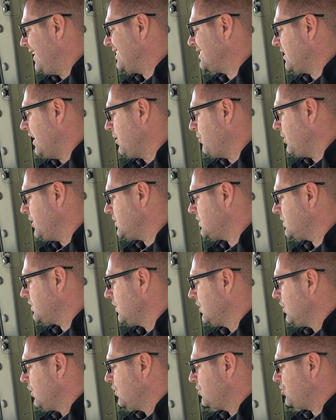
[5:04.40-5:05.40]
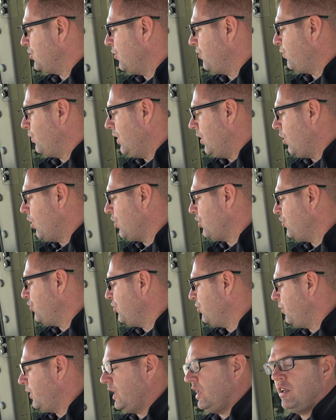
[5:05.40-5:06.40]
assignments. So if we are
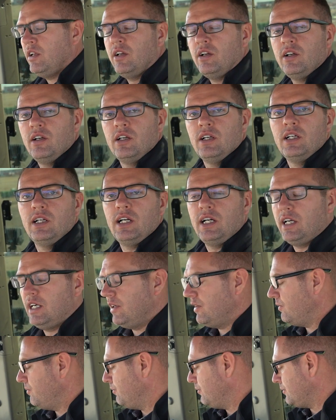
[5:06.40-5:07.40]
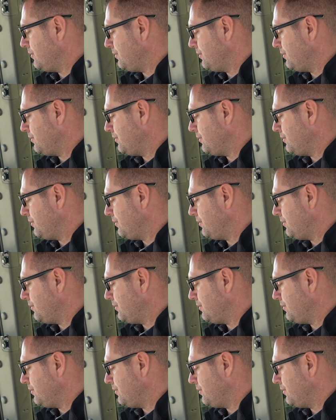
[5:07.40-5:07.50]
doing uh,